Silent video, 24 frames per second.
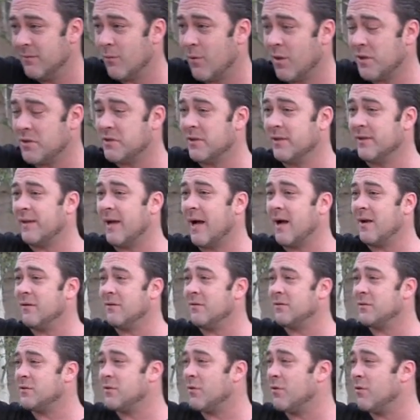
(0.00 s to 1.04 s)
watching that
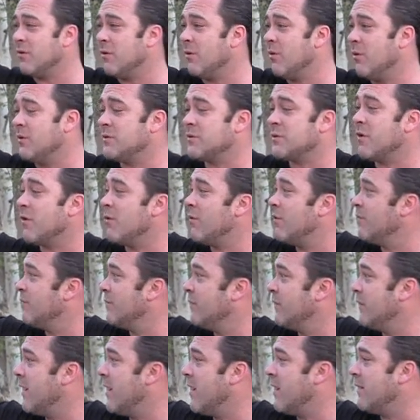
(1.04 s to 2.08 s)
sort of horse go
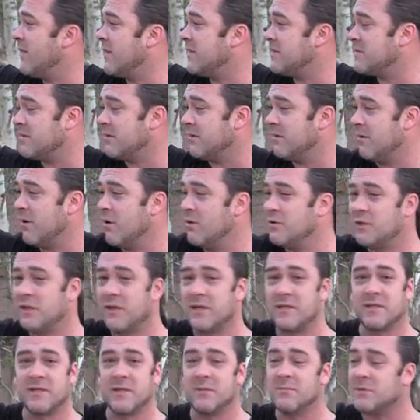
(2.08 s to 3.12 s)
over there. That's the
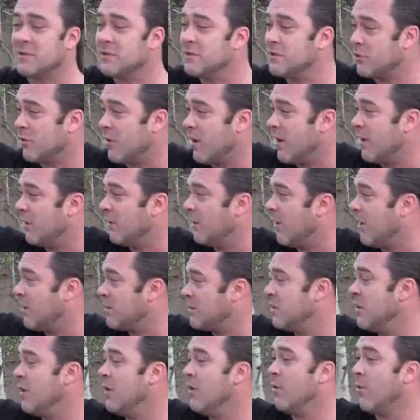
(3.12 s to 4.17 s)
O.J. Simpson trial
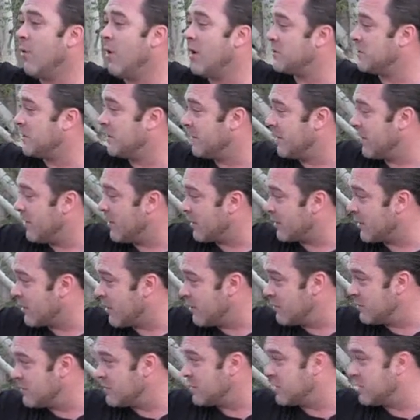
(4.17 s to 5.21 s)
lot. Watch it. There it
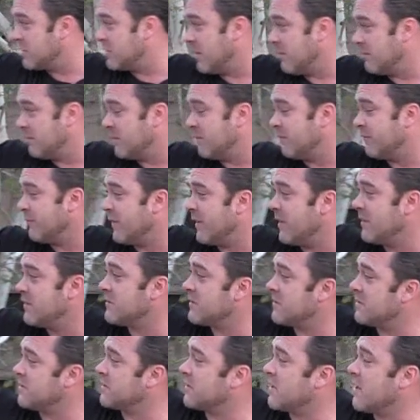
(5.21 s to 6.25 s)
goes. It's jumped the
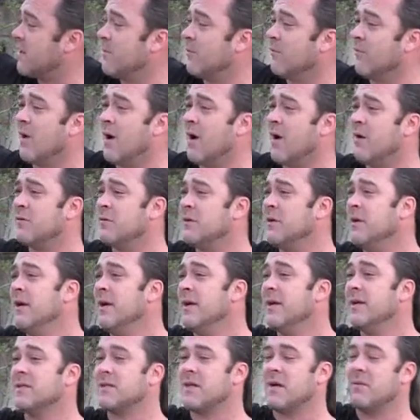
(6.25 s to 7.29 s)
fence. It's come around.
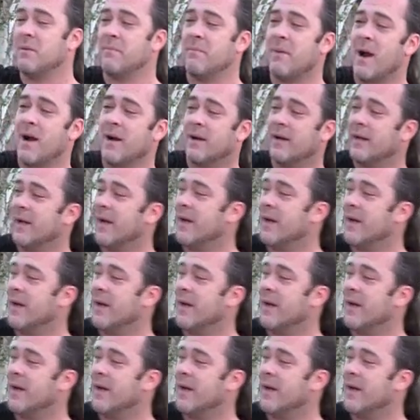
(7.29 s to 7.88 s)
It's coming back